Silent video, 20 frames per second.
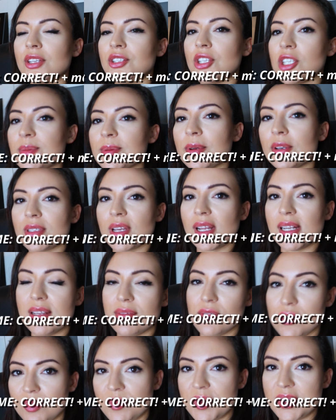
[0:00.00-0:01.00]
just because I
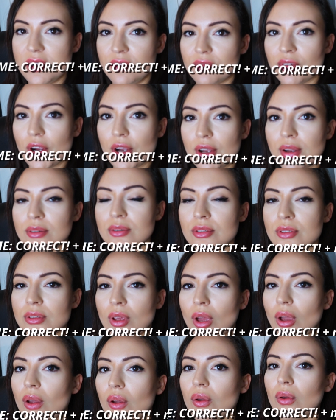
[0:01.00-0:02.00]
live on a busy road,
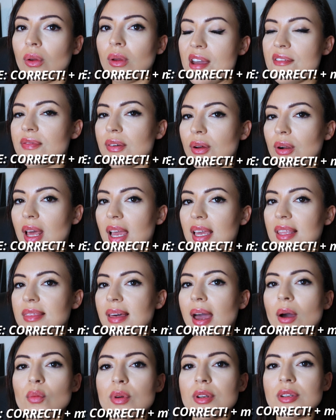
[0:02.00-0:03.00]
so I feel like
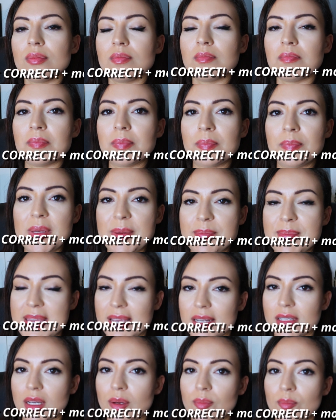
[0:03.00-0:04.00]
that would be
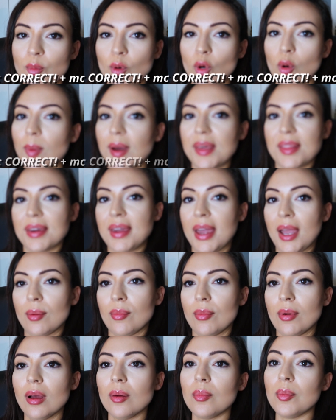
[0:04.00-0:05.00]
picked up more by the
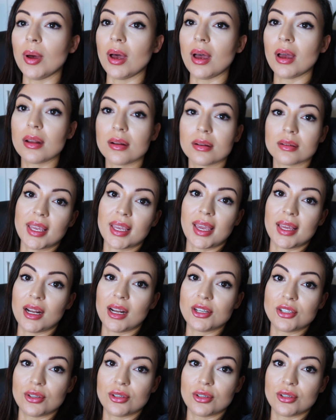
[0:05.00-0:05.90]
camera, but again, I